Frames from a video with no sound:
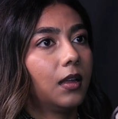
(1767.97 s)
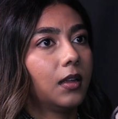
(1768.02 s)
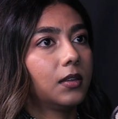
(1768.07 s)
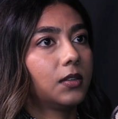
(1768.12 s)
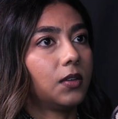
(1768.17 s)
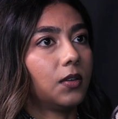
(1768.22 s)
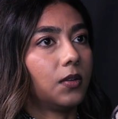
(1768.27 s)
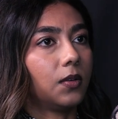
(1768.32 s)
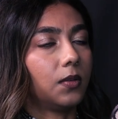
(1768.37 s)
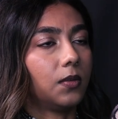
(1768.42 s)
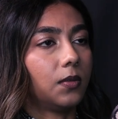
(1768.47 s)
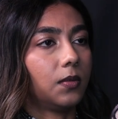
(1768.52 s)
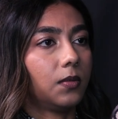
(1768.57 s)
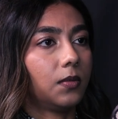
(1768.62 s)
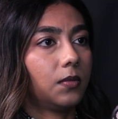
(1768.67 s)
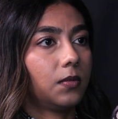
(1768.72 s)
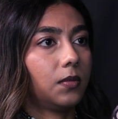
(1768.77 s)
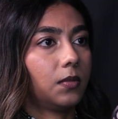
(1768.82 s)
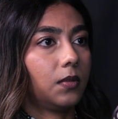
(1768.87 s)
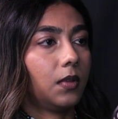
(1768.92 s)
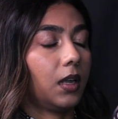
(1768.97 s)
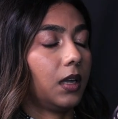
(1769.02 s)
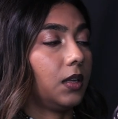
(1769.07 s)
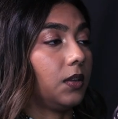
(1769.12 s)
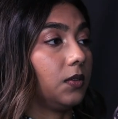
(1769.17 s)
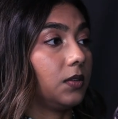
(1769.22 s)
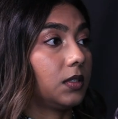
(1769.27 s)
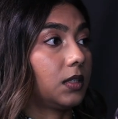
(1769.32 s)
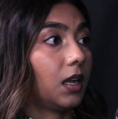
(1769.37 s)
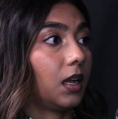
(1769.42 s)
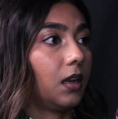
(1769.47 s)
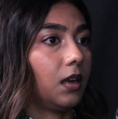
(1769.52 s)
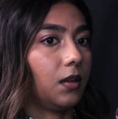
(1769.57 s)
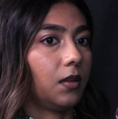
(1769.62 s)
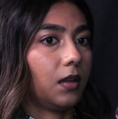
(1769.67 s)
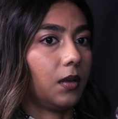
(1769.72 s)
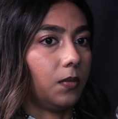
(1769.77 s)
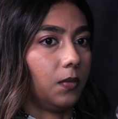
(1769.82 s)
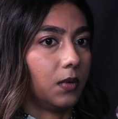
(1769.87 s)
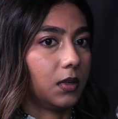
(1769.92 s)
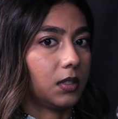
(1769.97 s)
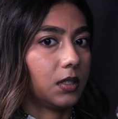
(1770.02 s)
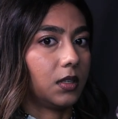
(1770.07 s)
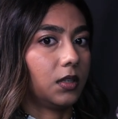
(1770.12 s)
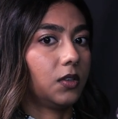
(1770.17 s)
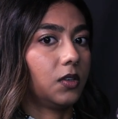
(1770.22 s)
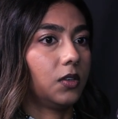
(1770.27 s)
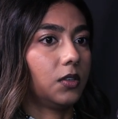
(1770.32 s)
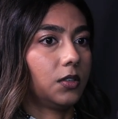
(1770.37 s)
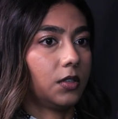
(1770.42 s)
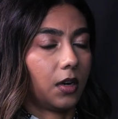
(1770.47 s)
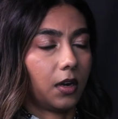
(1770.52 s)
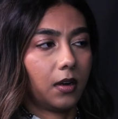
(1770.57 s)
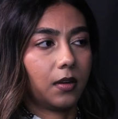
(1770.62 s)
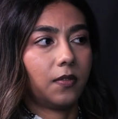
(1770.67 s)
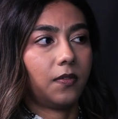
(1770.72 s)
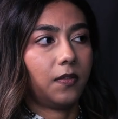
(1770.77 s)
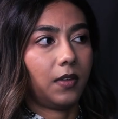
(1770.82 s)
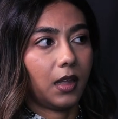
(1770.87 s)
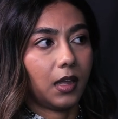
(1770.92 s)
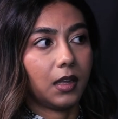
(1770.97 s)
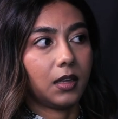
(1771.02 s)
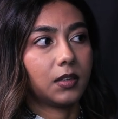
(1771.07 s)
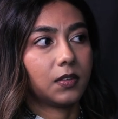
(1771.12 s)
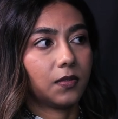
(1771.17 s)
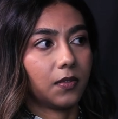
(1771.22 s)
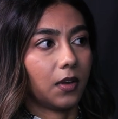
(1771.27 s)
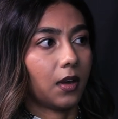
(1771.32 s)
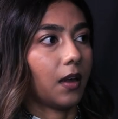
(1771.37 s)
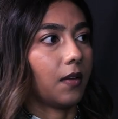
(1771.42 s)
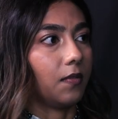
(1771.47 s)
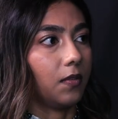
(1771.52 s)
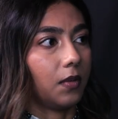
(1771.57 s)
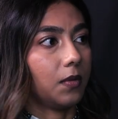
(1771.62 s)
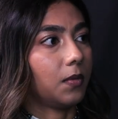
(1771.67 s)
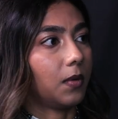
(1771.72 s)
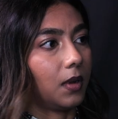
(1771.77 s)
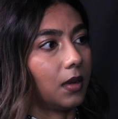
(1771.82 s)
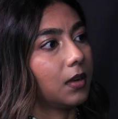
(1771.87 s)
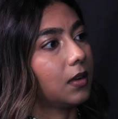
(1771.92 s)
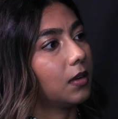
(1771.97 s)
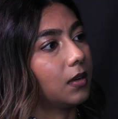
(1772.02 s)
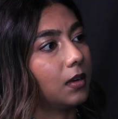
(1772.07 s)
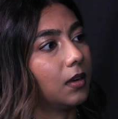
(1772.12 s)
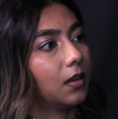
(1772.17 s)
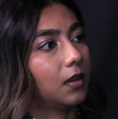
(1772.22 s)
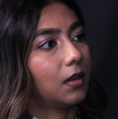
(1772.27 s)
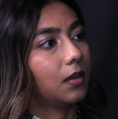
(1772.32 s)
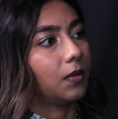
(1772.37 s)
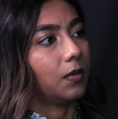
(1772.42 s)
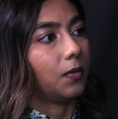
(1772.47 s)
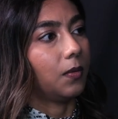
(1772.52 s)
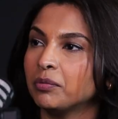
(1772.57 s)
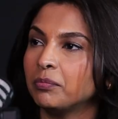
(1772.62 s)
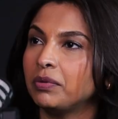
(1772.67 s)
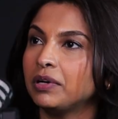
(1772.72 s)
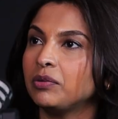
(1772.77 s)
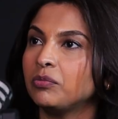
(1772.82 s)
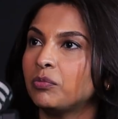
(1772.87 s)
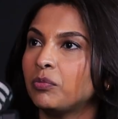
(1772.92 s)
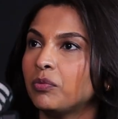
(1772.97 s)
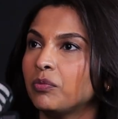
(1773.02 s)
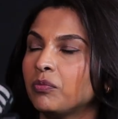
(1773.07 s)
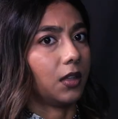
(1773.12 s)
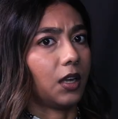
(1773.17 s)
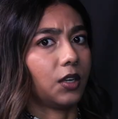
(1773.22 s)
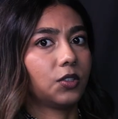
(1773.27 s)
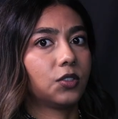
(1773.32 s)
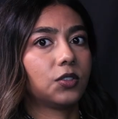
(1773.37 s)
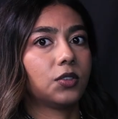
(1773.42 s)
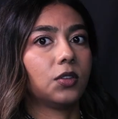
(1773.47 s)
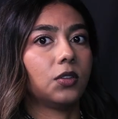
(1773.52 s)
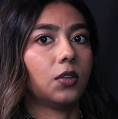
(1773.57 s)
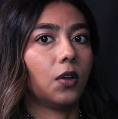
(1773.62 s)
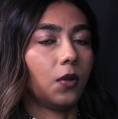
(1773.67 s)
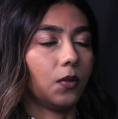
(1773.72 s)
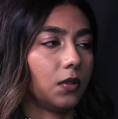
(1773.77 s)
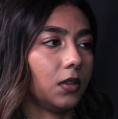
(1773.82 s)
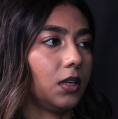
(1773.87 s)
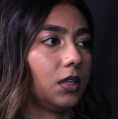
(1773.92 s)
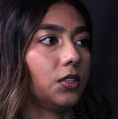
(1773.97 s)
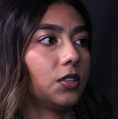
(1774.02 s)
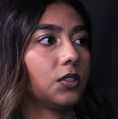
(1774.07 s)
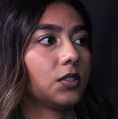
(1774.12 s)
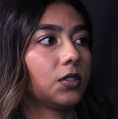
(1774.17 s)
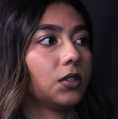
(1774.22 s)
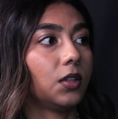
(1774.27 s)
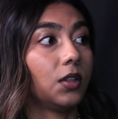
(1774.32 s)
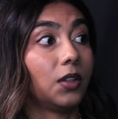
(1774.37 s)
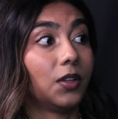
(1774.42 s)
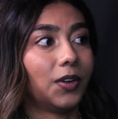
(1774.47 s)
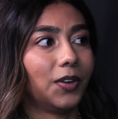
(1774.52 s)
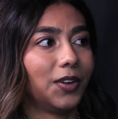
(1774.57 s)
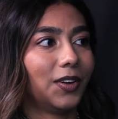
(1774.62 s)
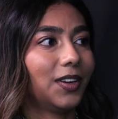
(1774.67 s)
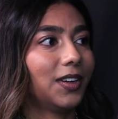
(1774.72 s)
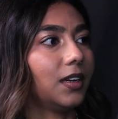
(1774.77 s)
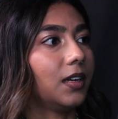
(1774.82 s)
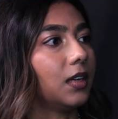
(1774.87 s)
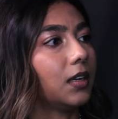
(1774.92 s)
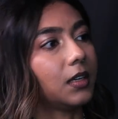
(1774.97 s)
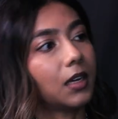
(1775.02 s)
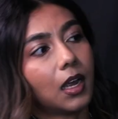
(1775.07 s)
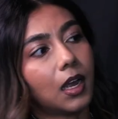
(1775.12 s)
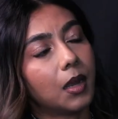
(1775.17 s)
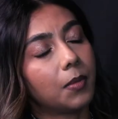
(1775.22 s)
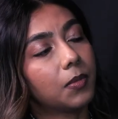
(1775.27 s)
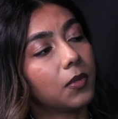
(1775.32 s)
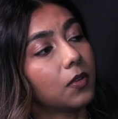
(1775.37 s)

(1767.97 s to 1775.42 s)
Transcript: So like you said, it was a dark phase for everyone. where we had to like slowly just learn and adapt